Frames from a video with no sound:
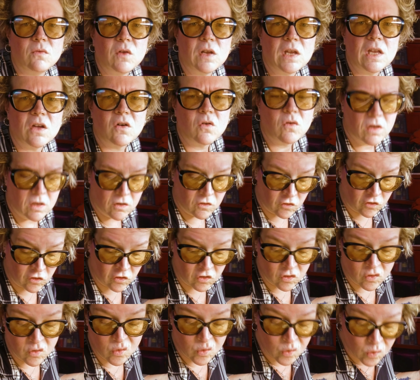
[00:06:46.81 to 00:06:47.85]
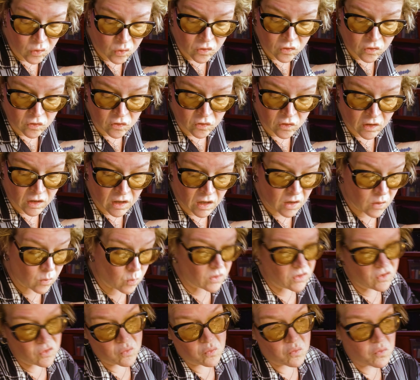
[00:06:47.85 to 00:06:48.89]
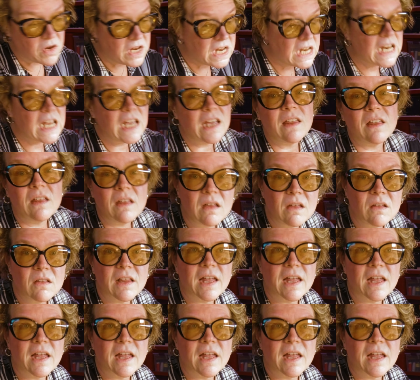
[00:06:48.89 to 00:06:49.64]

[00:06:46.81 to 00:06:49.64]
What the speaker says: the video can choose which reading,